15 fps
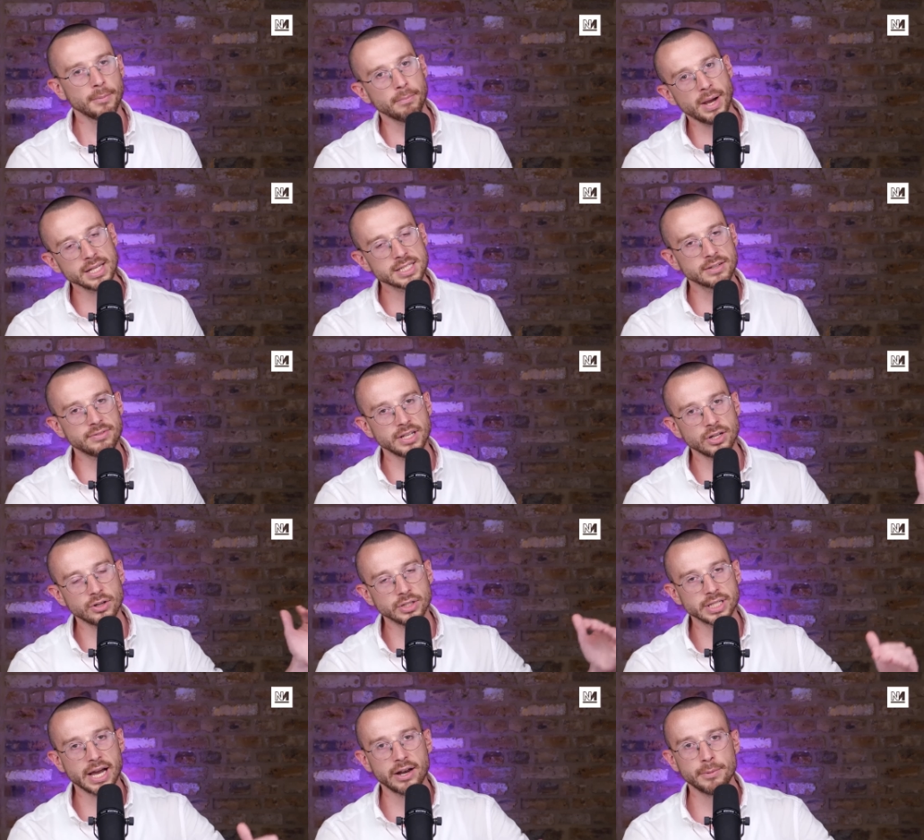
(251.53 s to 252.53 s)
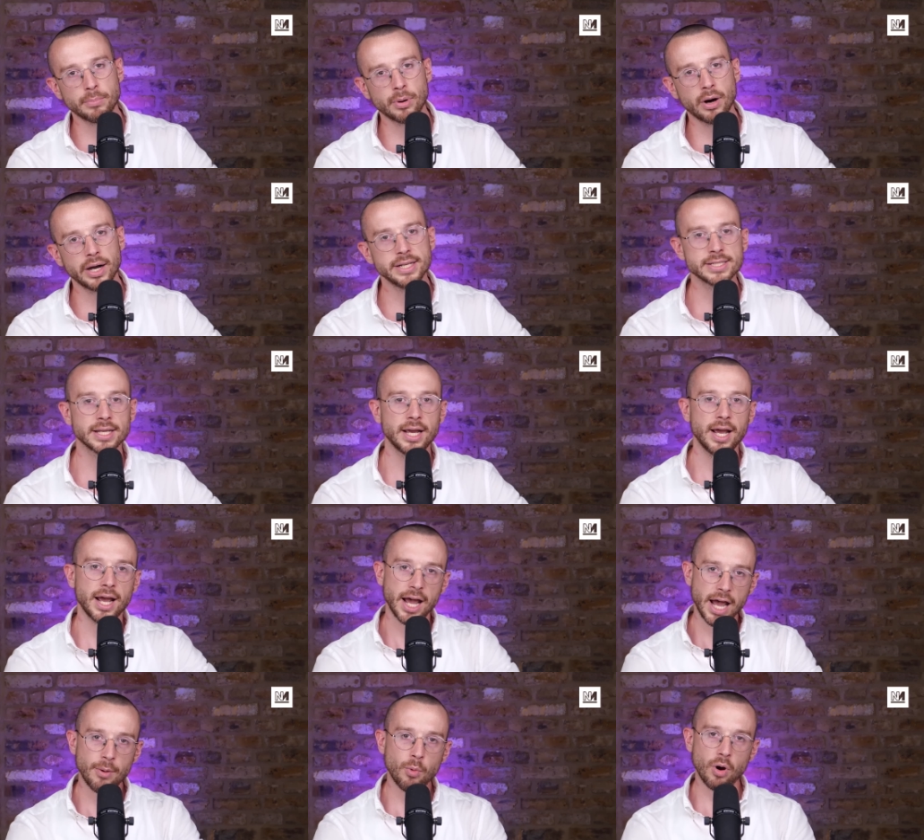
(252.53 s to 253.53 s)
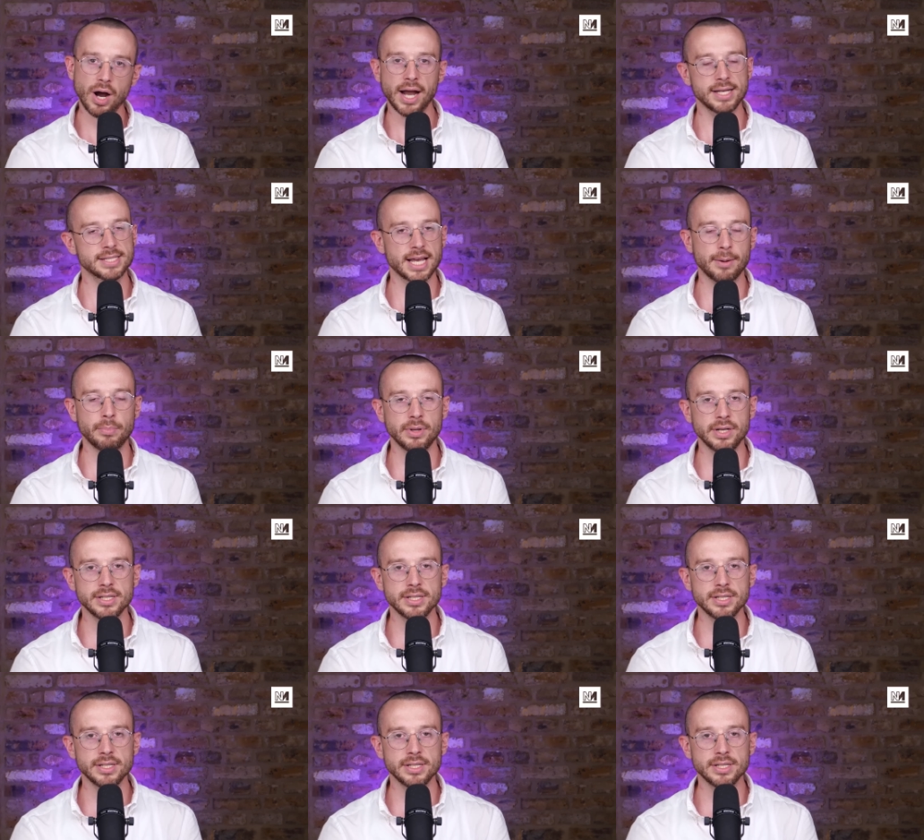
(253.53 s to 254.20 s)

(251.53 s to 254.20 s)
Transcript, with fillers: massively gone down in price. And what has happened